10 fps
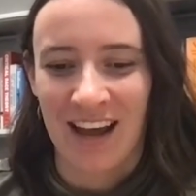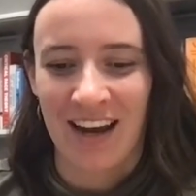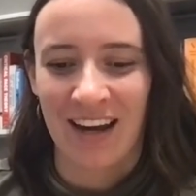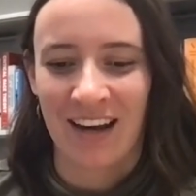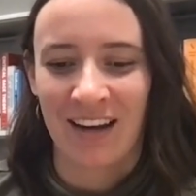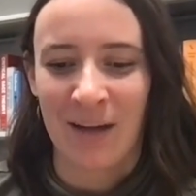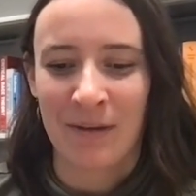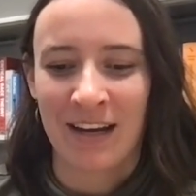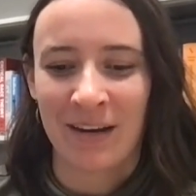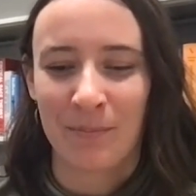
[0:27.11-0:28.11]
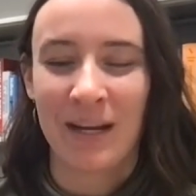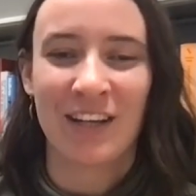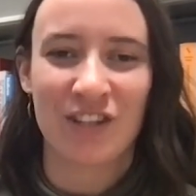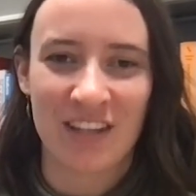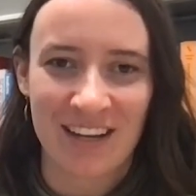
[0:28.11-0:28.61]
I got my
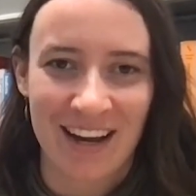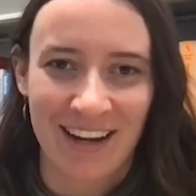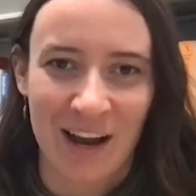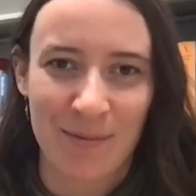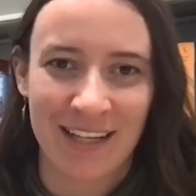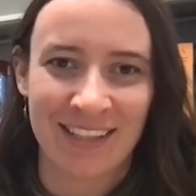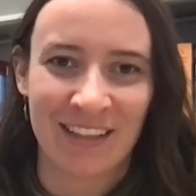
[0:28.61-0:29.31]
PhD in economics